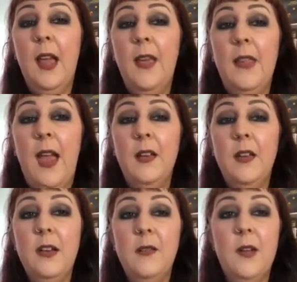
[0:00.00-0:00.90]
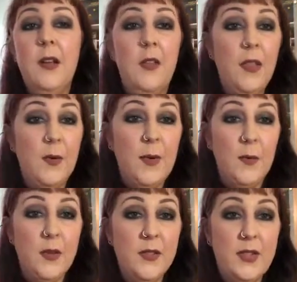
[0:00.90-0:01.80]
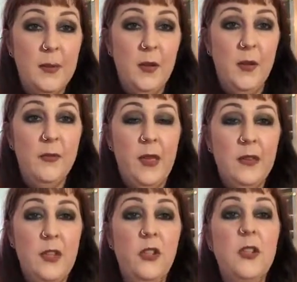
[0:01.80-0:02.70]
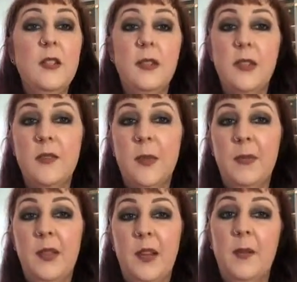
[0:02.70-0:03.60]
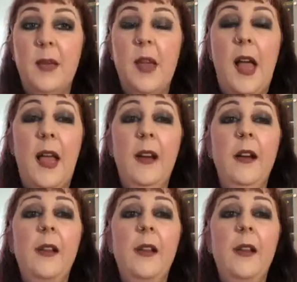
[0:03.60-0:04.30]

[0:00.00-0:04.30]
And that could give you a little bit more stable foundation to lift up a little bit higher.